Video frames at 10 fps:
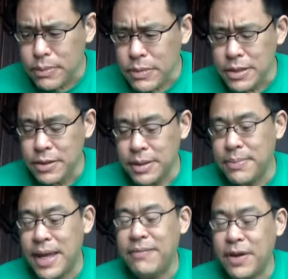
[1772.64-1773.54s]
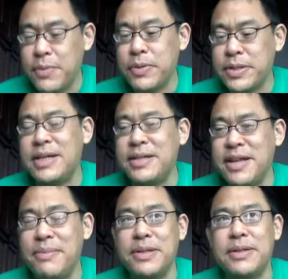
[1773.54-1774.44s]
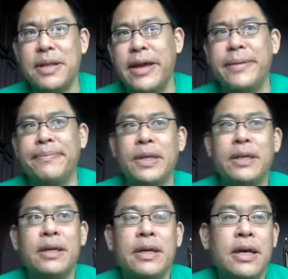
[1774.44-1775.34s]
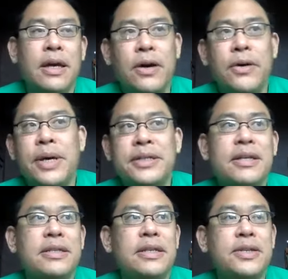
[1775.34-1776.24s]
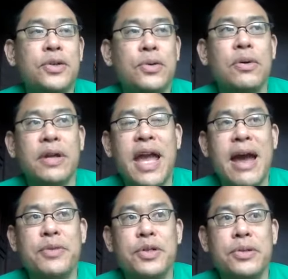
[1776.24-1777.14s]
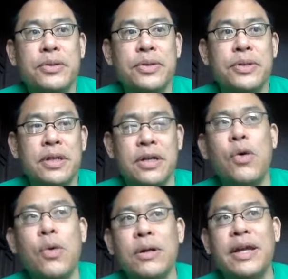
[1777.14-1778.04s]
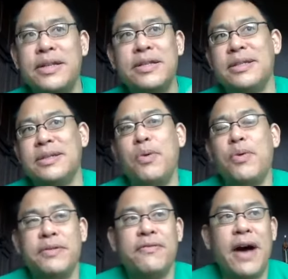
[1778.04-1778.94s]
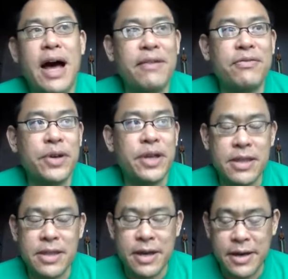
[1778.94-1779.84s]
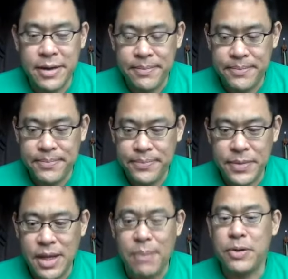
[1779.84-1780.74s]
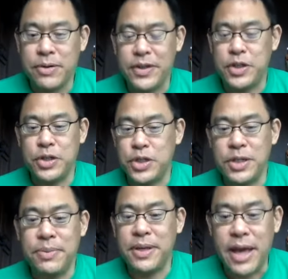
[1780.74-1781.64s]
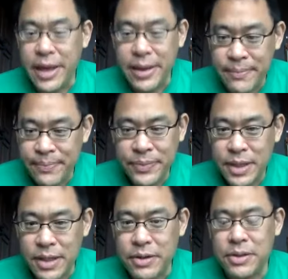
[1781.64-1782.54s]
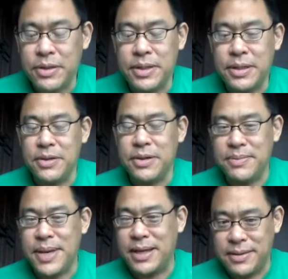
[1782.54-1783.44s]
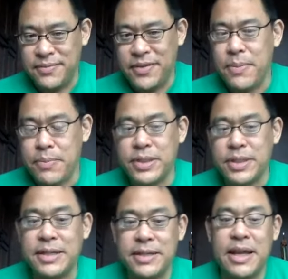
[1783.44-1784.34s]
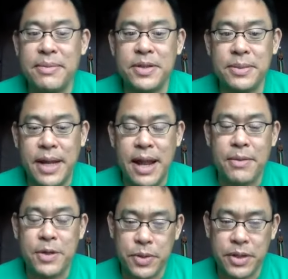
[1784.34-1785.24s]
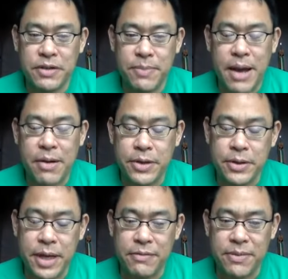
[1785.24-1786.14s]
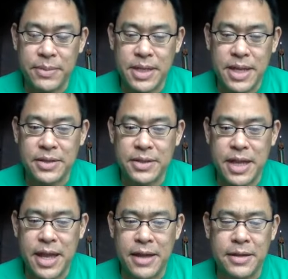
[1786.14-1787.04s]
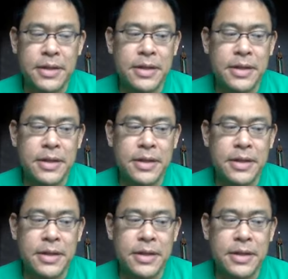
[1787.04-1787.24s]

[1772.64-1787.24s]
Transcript: you could make very precise statements like, oh, SAT score correlates 0.5 with upper division GPA. You could make very precise statements about how much predictive power you get from the tests. And